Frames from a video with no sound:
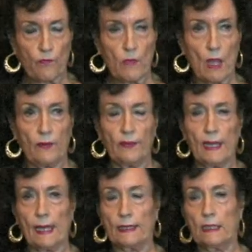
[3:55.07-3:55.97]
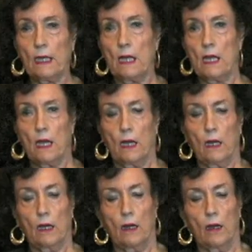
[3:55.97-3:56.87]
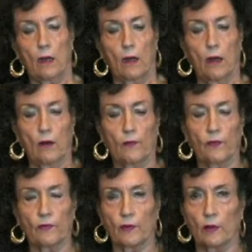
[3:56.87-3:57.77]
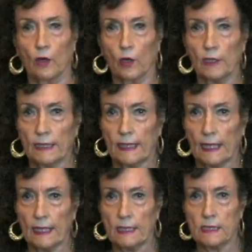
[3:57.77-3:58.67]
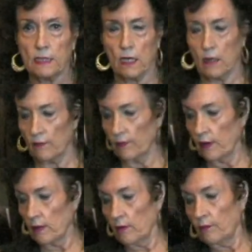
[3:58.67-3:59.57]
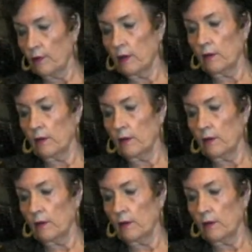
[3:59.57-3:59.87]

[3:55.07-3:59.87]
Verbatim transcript: that uh, of the early days of, of uh, the